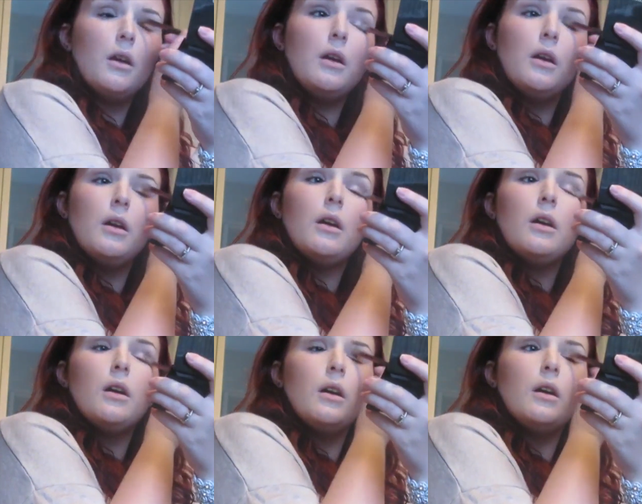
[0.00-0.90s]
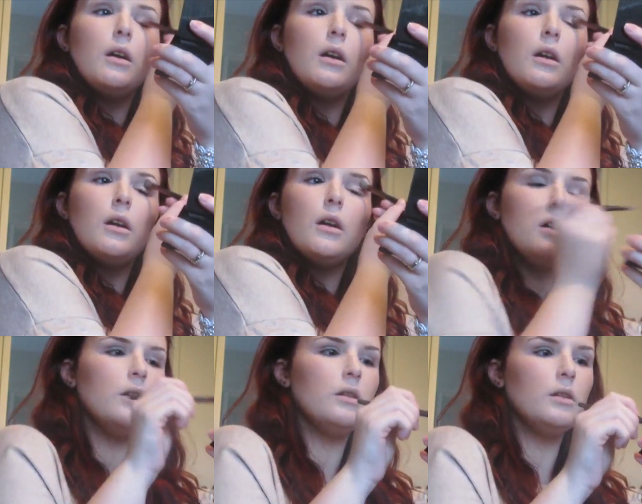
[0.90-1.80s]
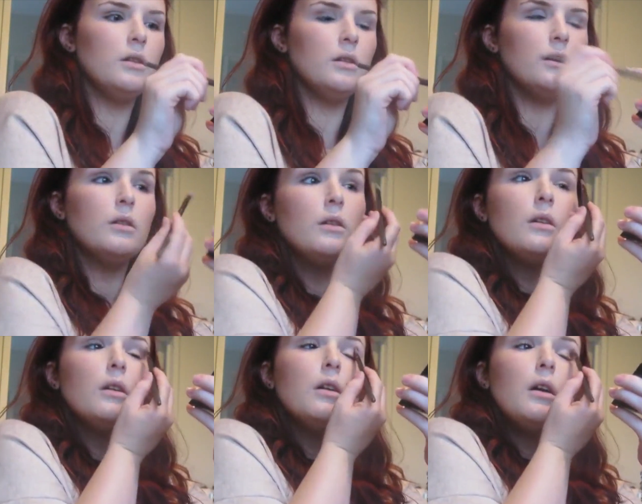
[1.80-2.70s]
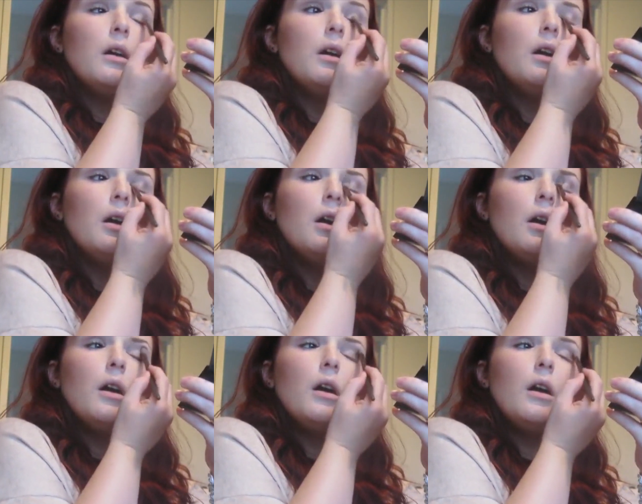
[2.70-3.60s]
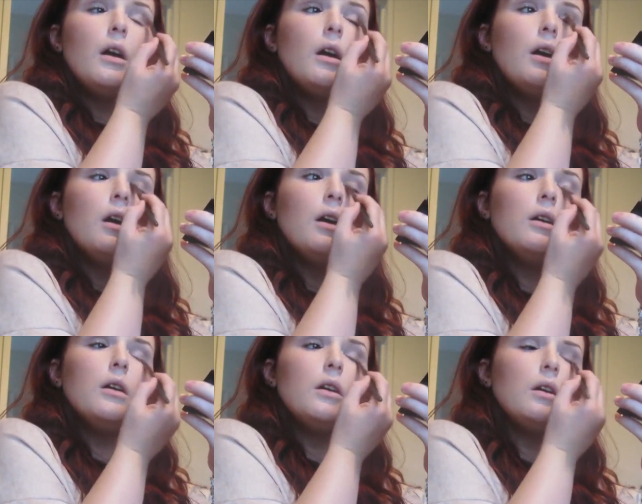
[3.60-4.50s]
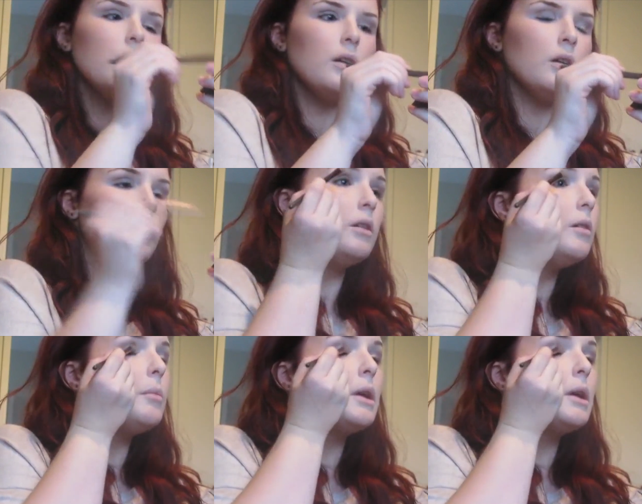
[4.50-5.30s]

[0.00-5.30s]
[no speech]